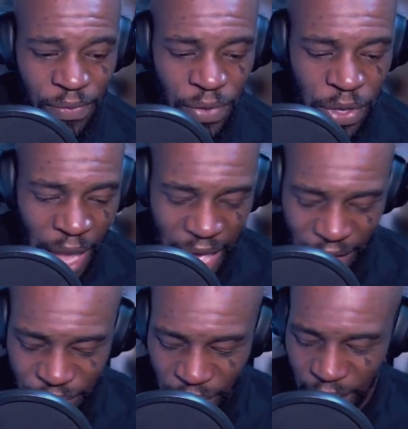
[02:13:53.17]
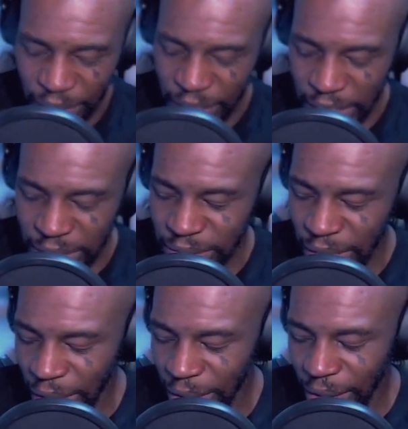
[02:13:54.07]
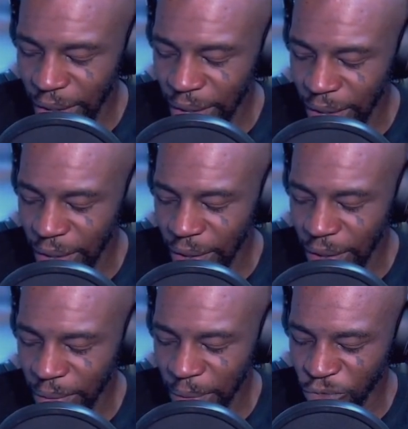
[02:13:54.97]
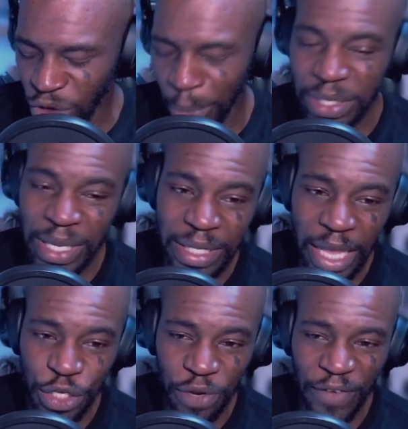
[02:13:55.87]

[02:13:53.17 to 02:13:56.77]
you have this representation